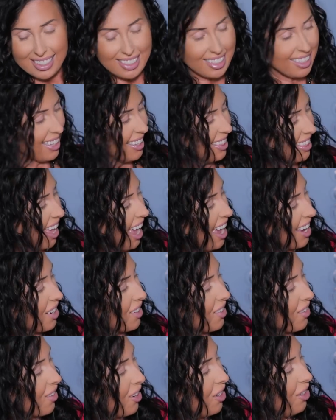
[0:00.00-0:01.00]
Look at that
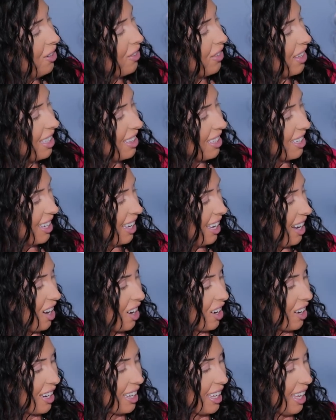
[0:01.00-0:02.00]
groovy. Look at
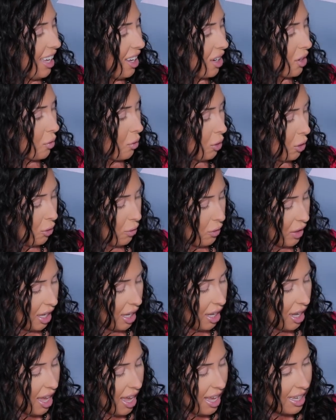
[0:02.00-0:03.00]
her. Get
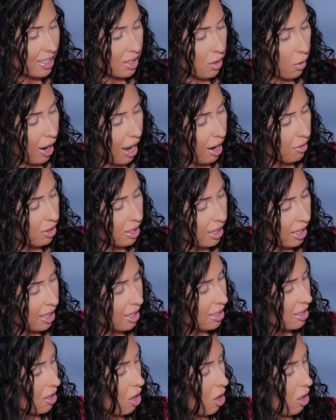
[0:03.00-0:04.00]
groovy. So everything
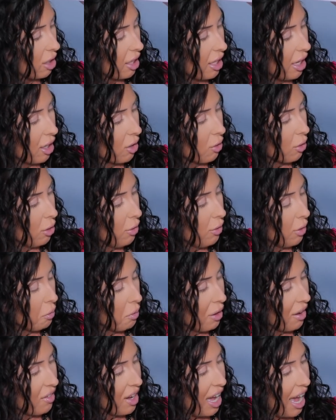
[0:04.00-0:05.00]
is called Get Groovy.
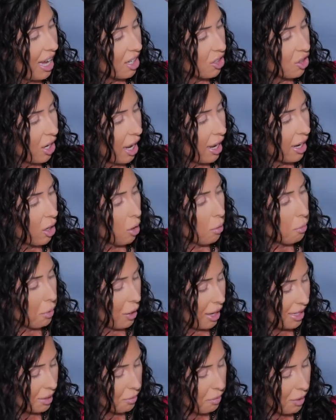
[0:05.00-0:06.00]
We have an eyeshadow
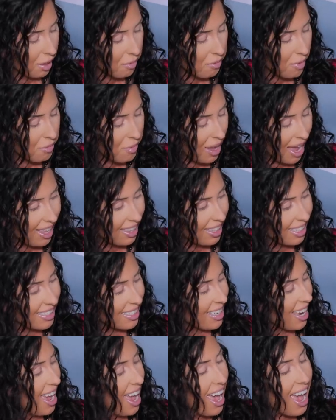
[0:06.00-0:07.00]
pressed pigment
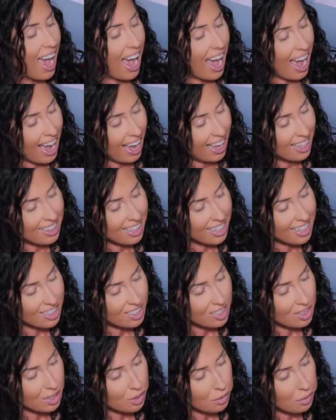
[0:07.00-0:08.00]
palette, a
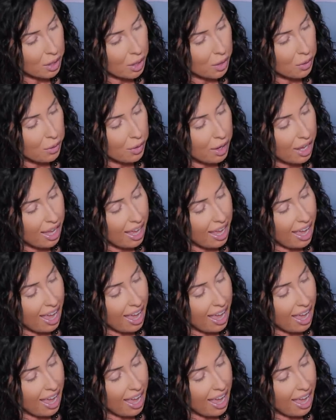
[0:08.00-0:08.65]
highlighter duo,